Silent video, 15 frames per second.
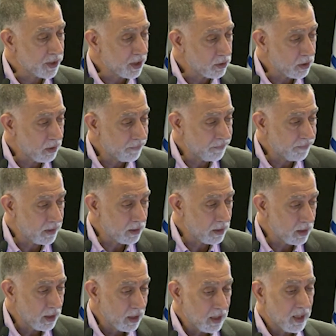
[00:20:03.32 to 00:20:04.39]
interfere,
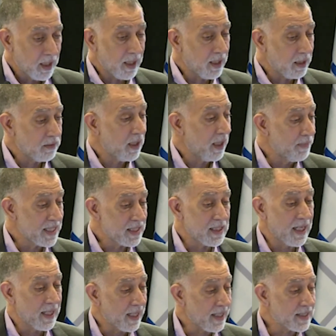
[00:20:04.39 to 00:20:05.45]
and
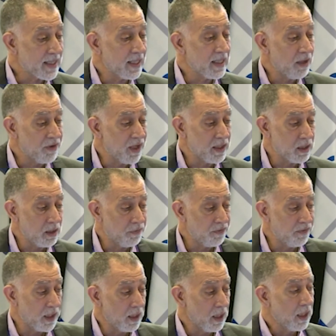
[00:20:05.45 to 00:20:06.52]
MSD and Hassan never
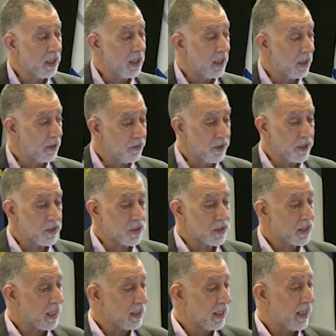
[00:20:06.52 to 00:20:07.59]
interfere in this
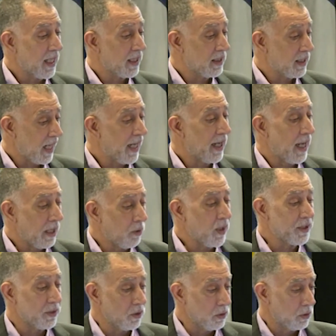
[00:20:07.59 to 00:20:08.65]
study, and I
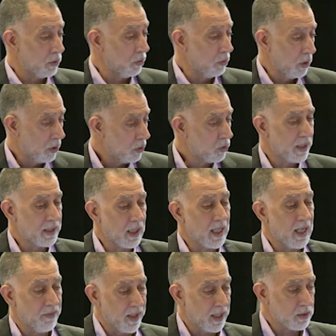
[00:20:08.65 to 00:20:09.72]
wanted to
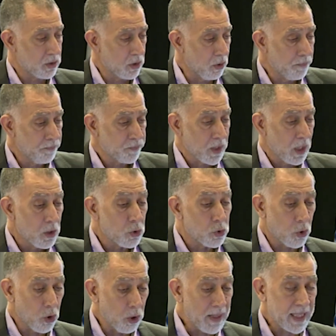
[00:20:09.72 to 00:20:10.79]
underline that. So to
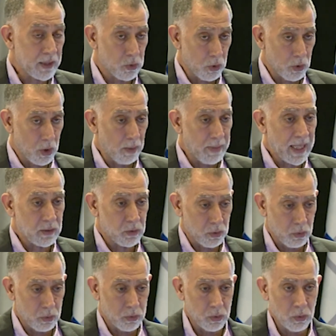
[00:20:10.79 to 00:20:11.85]
go back to
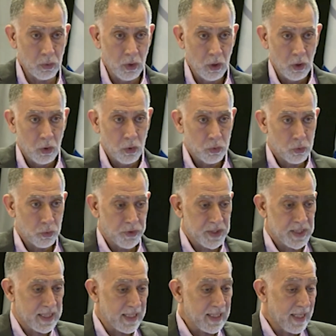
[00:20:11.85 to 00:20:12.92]
the
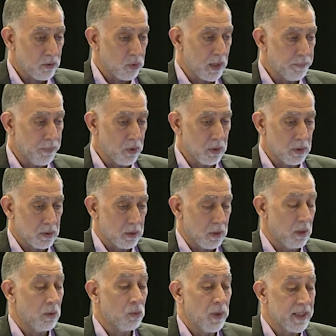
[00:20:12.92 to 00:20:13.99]
study, at one point
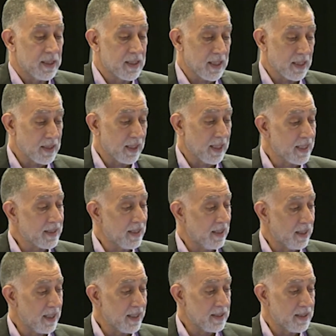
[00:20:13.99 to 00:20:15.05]
we were discussing, Hassan
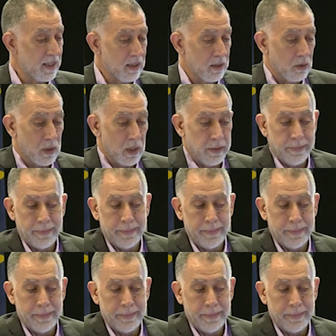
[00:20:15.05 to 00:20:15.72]
and I, saying, okay,